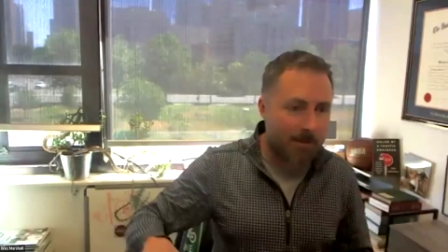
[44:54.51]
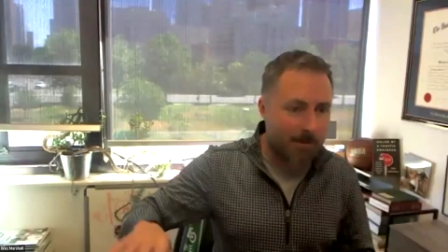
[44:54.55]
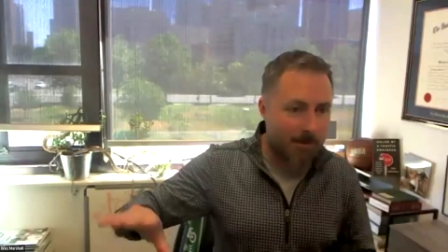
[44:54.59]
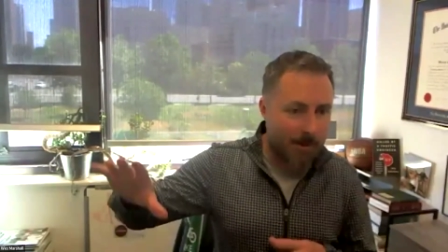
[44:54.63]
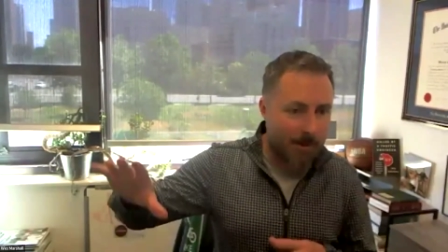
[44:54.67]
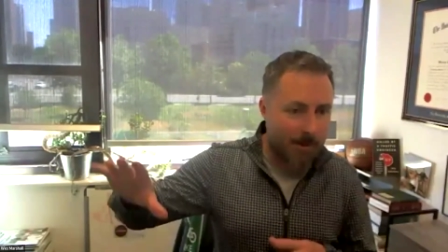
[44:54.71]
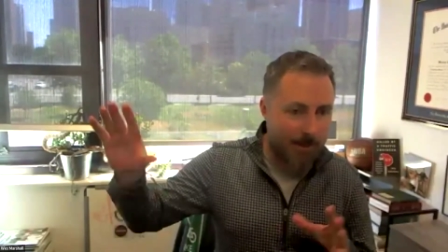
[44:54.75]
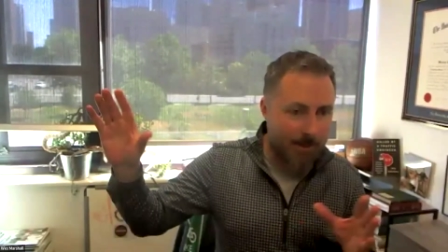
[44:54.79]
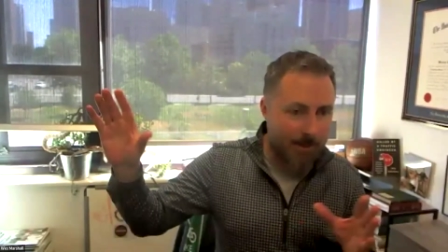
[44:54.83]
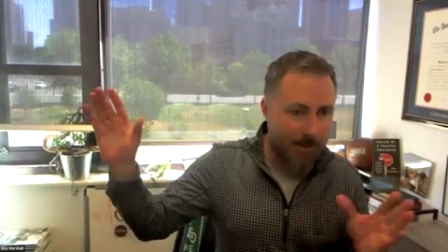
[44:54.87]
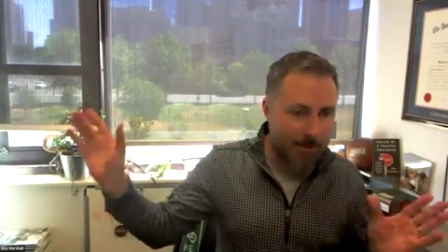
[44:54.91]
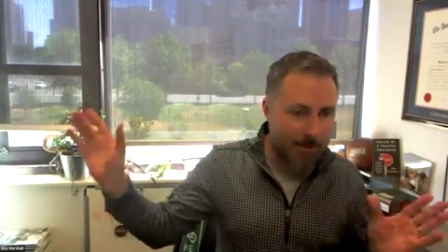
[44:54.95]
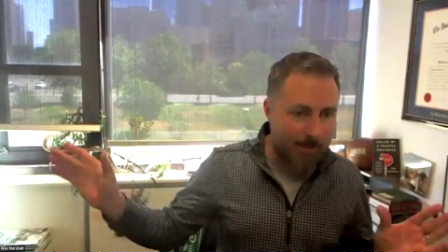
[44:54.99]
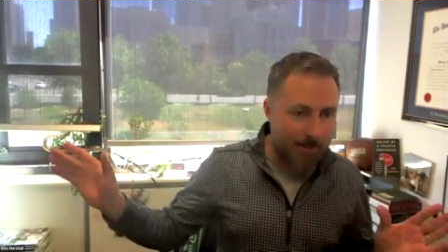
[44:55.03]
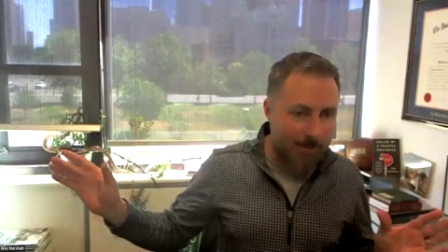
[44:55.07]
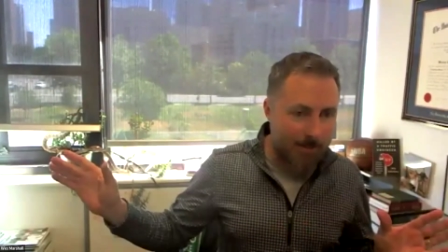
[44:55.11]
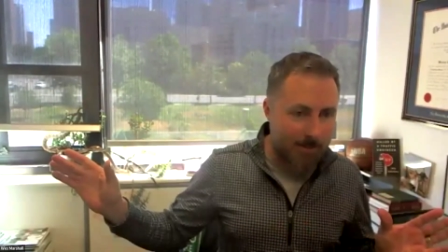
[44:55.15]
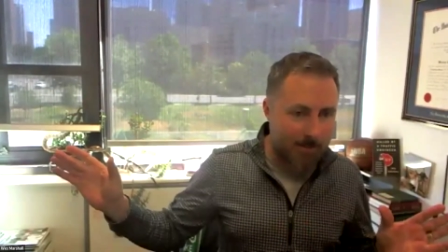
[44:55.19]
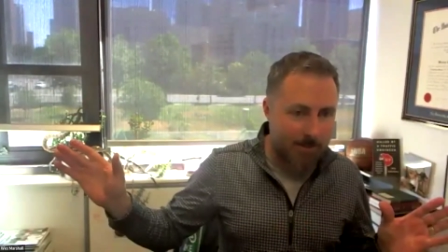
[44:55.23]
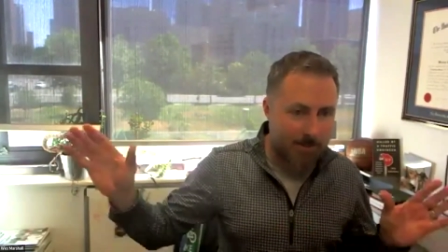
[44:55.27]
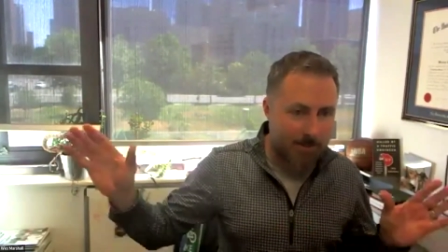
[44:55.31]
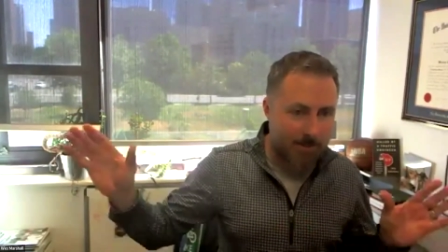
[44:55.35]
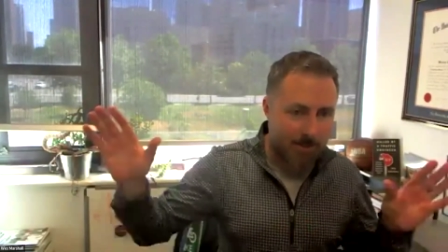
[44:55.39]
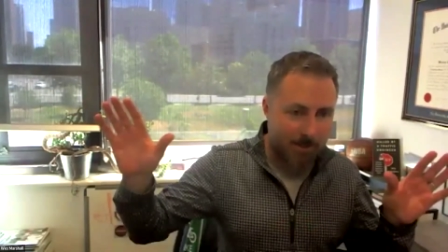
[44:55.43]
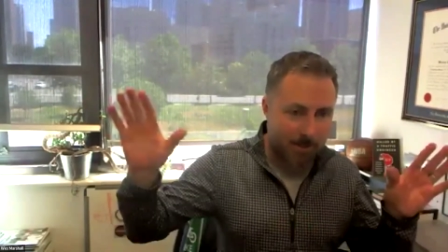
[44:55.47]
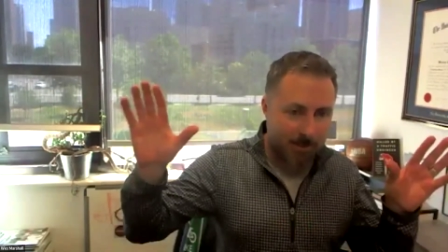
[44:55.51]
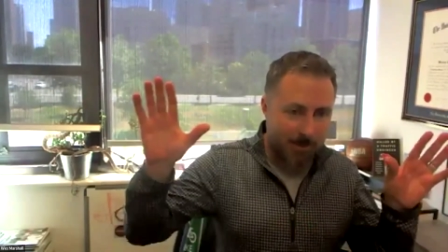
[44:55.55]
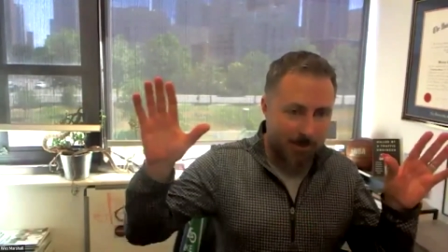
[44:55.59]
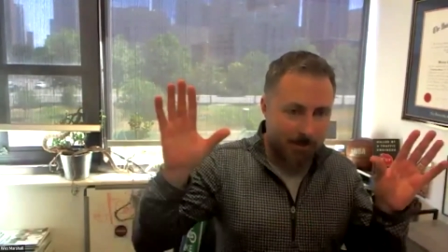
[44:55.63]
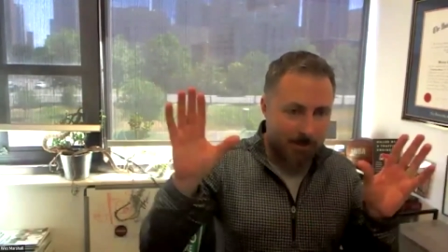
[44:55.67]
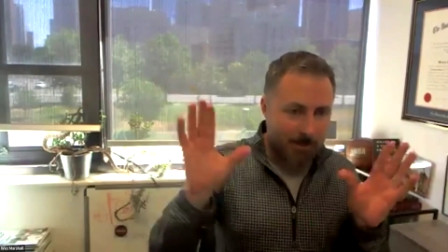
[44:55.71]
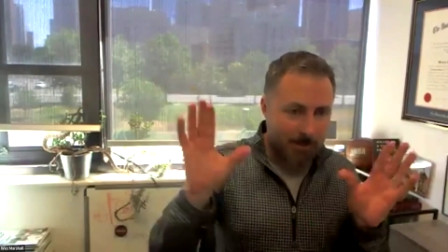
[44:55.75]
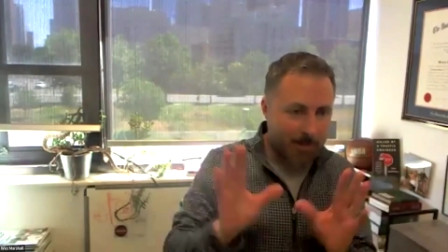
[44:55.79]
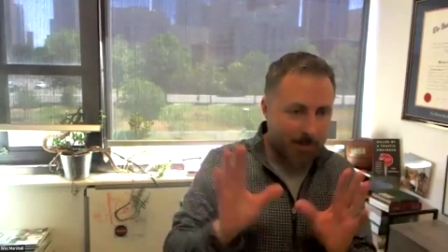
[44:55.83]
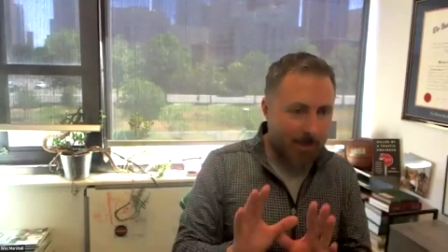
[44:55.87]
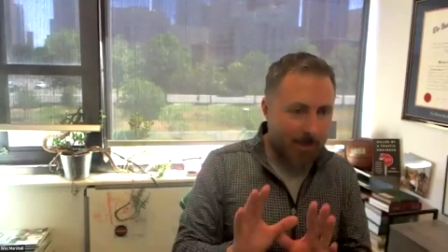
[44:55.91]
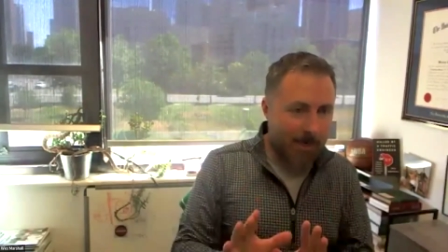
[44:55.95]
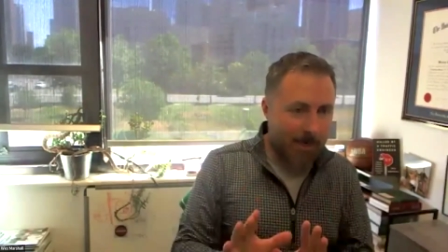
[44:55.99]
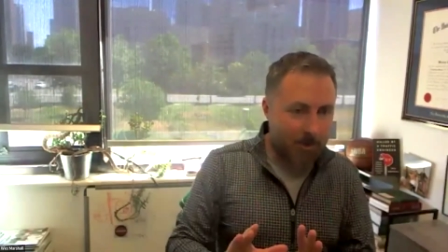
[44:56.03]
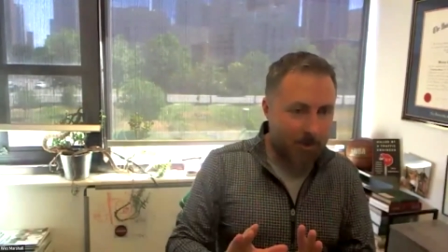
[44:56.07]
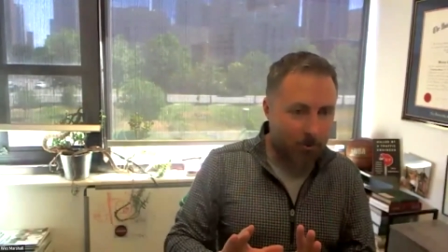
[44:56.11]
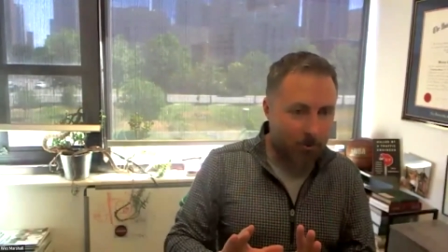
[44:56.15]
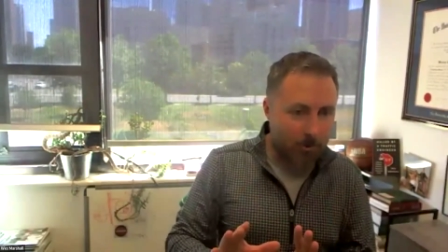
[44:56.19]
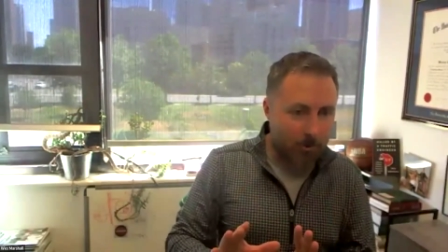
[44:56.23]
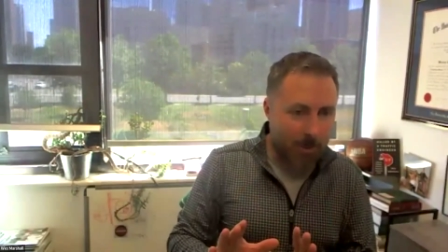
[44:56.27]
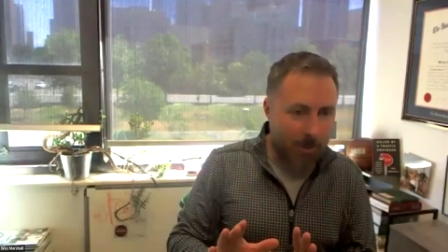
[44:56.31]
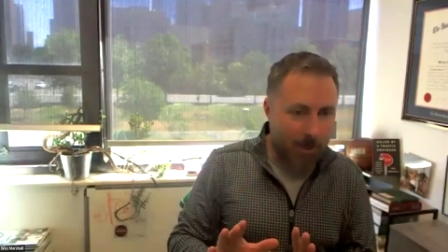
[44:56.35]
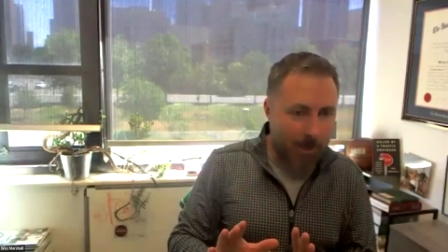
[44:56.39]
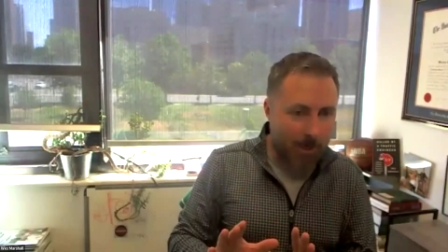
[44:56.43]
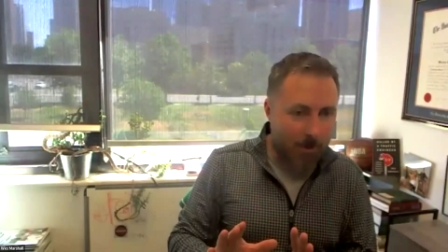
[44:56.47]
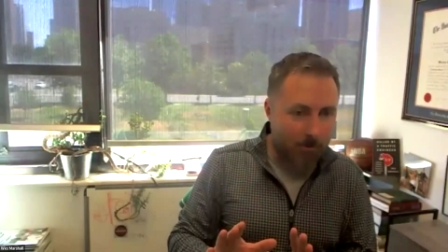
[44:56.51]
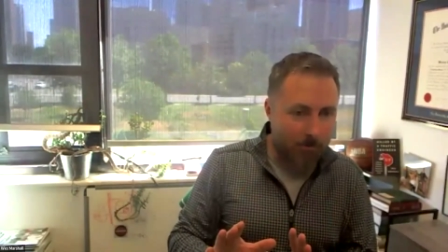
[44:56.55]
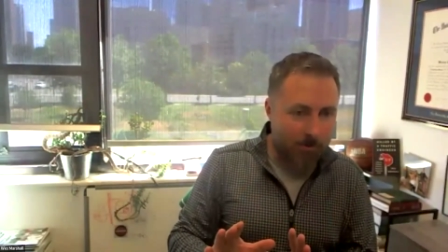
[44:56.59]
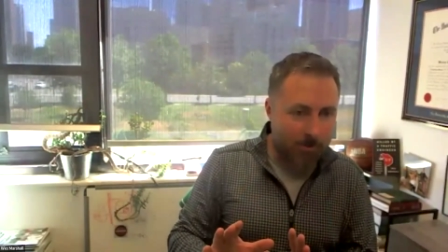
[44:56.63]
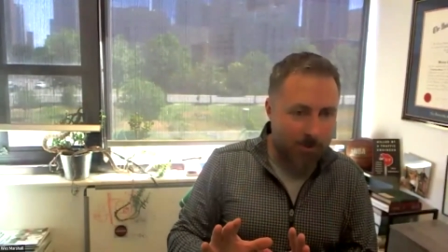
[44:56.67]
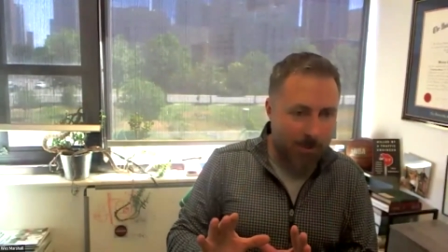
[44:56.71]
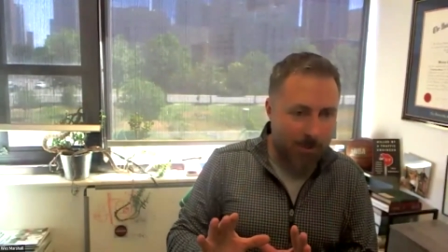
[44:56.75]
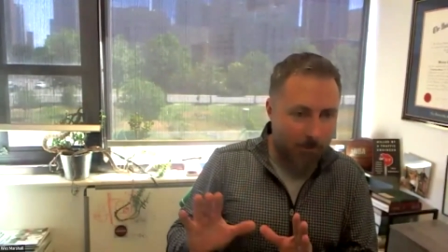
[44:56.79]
than it is the actual house.